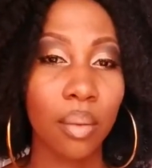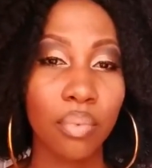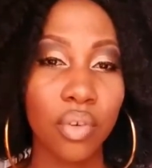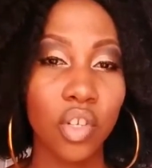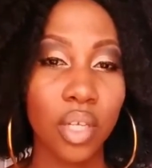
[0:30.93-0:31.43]

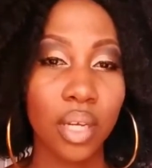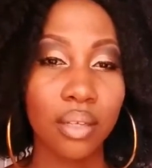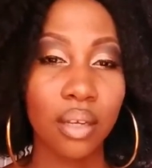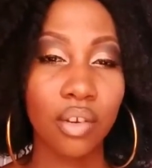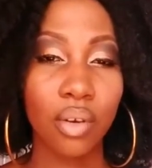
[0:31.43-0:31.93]

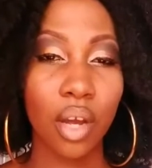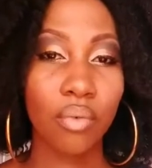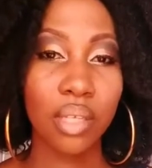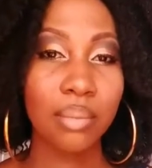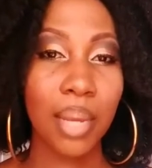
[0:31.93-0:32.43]
appreciated, you're not
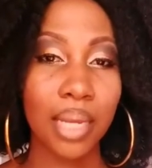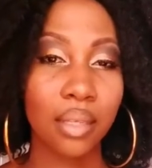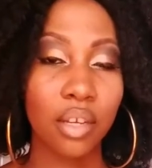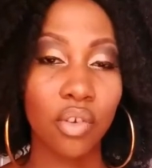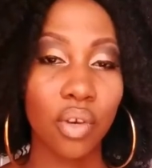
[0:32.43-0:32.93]

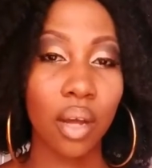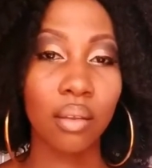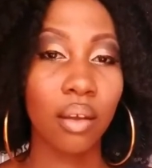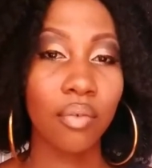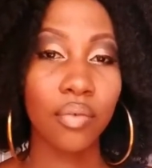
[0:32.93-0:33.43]
respected, you're not
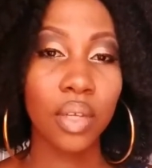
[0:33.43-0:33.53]
loved.